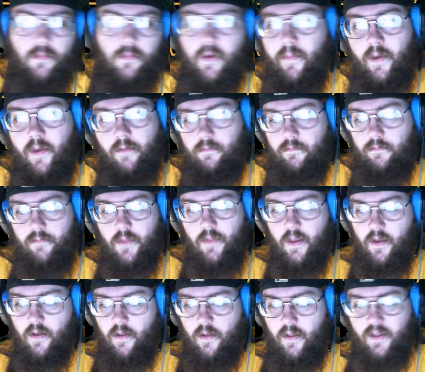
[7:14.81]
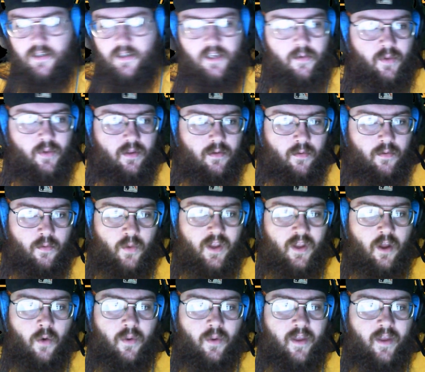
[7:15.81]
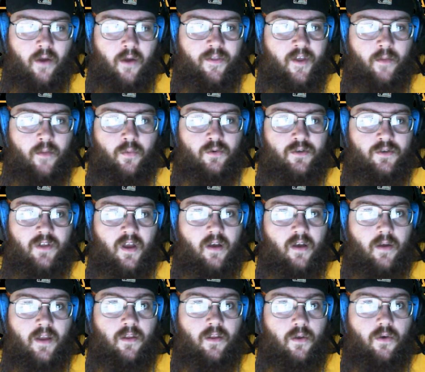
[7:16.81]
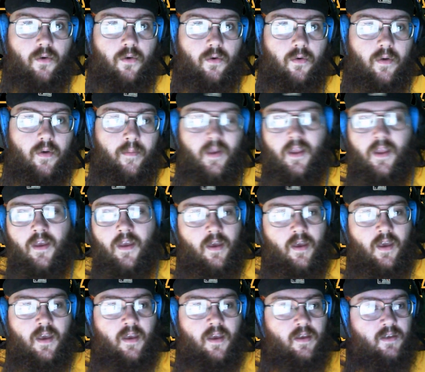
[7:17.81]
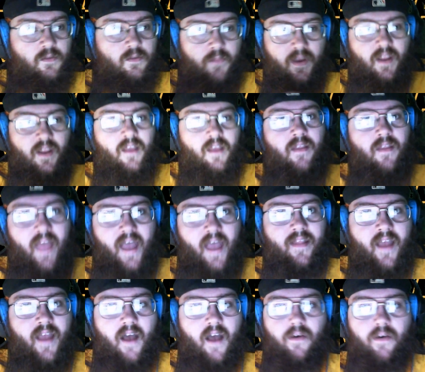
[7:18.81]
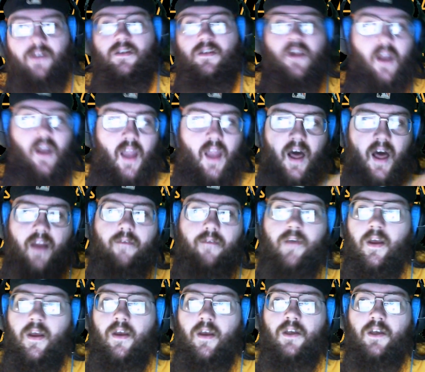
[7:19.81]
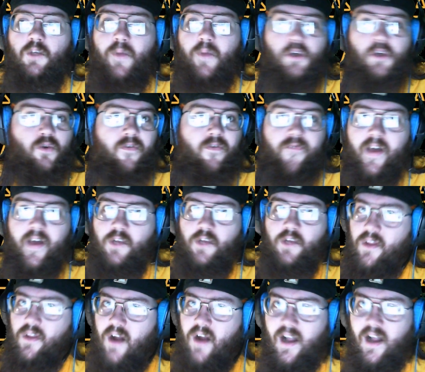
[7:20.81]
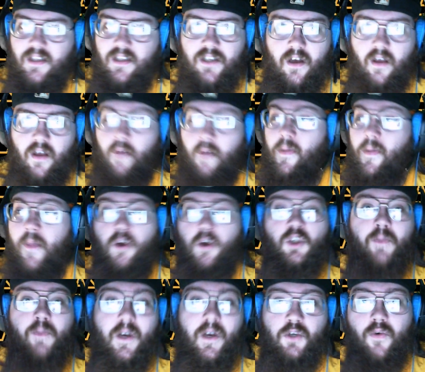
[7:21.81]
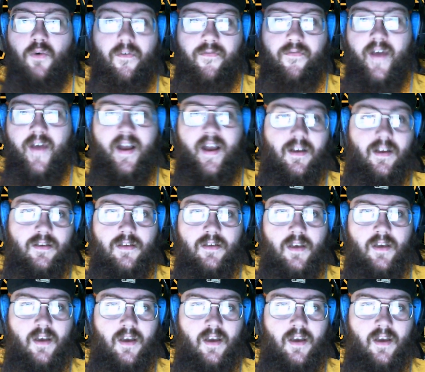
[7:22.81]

I mean, let's see what we know what Gareth Edwards can do. I mean, he's been in that now. He's done a lot of special effects with Godzilla. I mean, those special effects.